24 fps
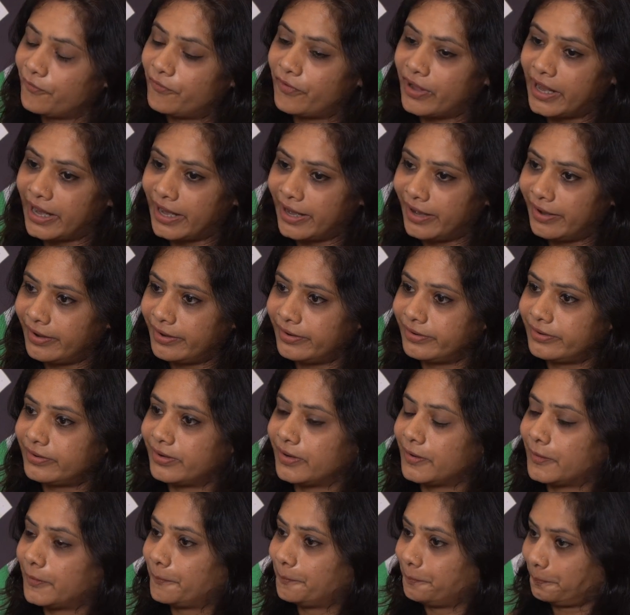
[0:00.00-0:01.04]
where
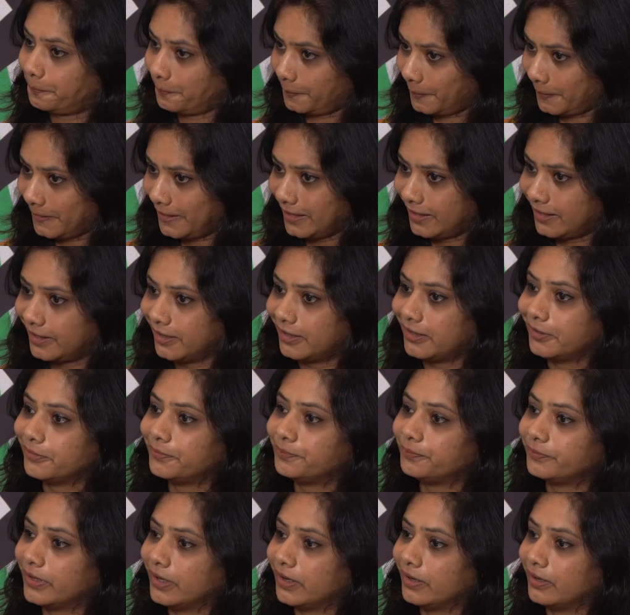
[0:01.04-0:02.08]
uh, the,
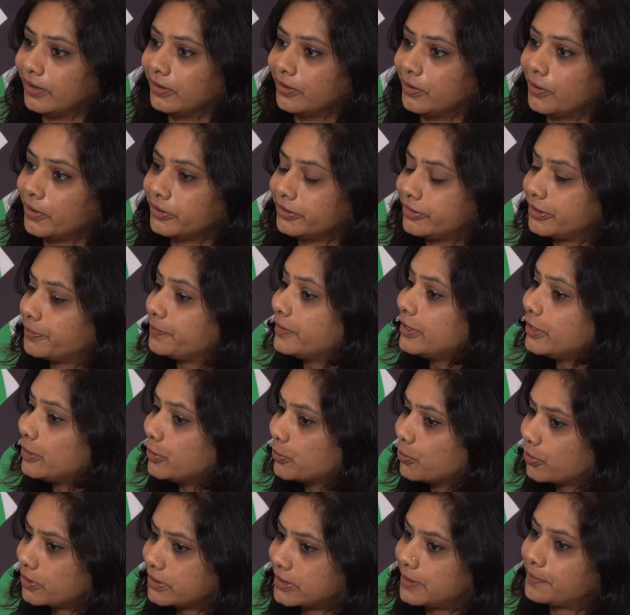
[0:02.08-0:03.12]
the Honorable
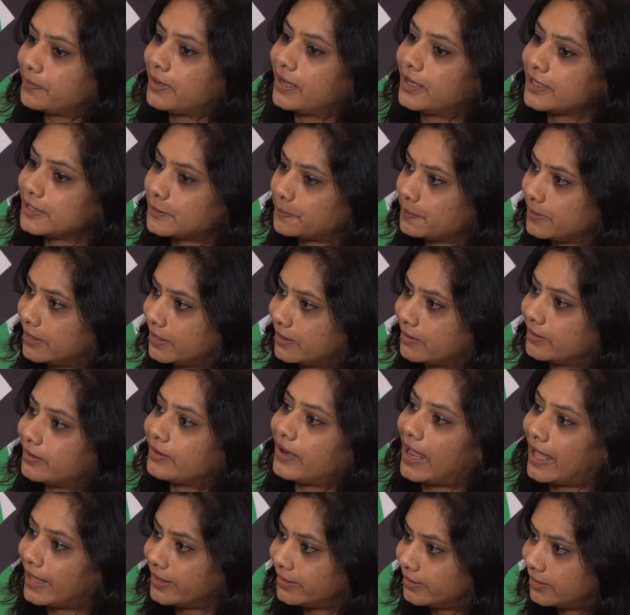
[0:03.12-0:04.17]
Lok Sabha Speaker
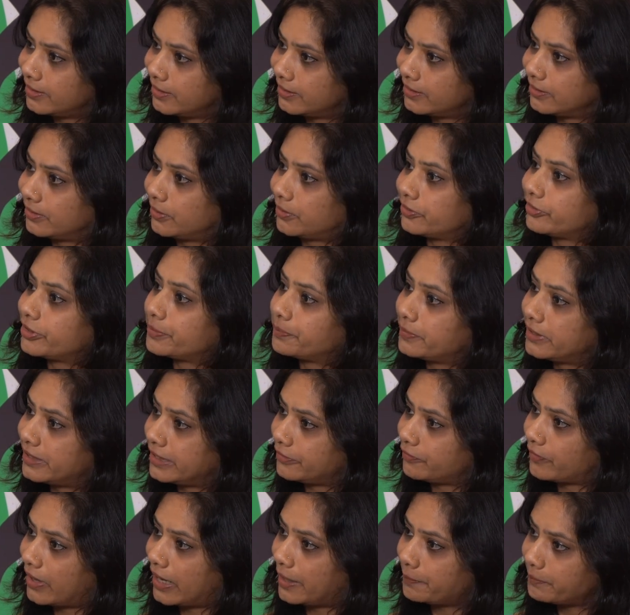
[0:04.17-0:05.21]
and the Honorable
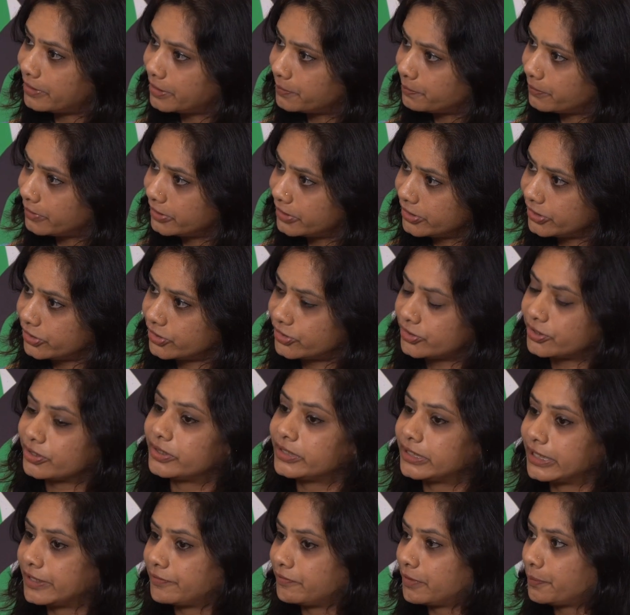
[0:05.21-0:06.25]
Environment Minister,
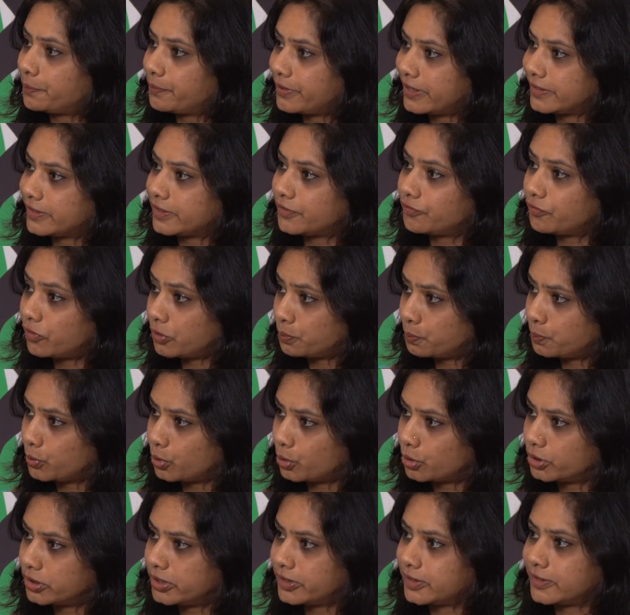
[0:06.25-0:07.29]
they were present for
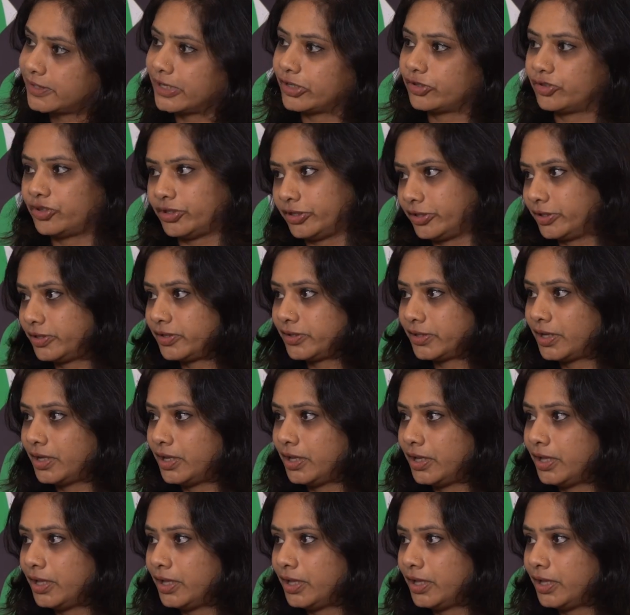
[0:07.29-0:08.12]
both the sessions.